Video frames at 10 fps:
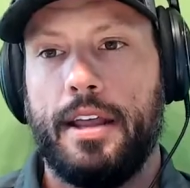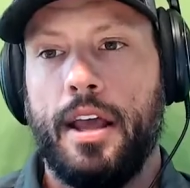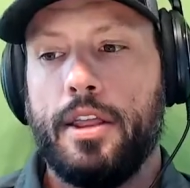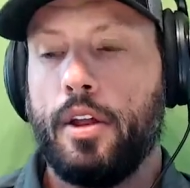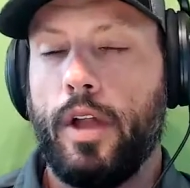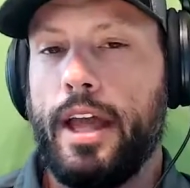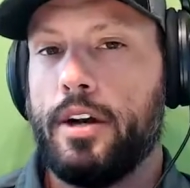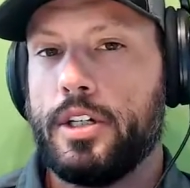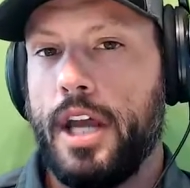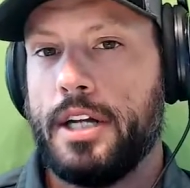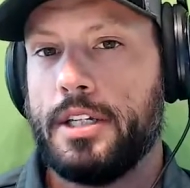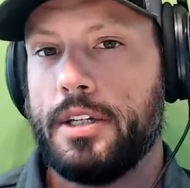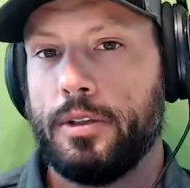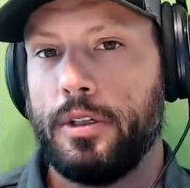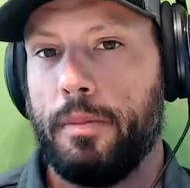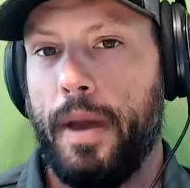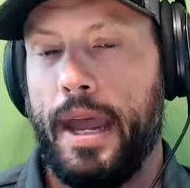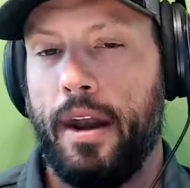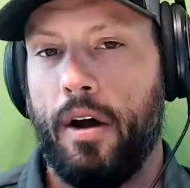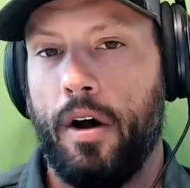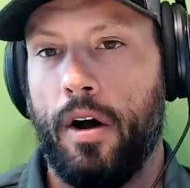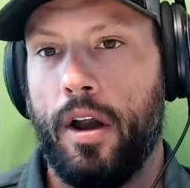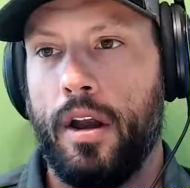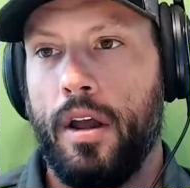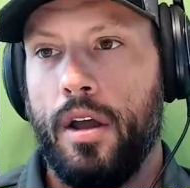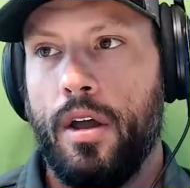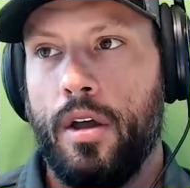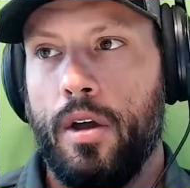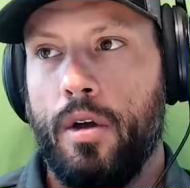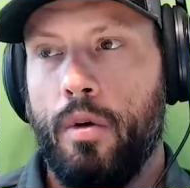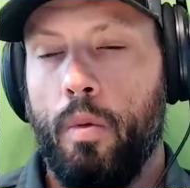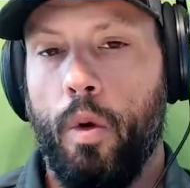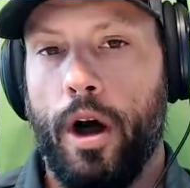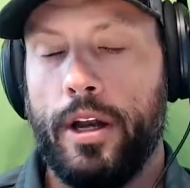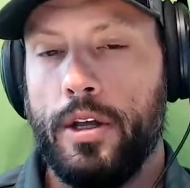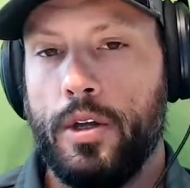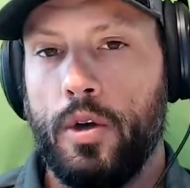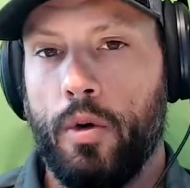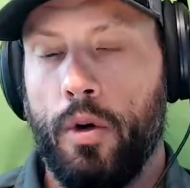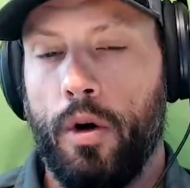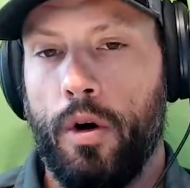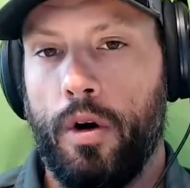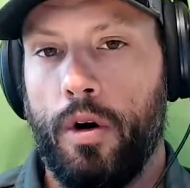the later stages also depend on what your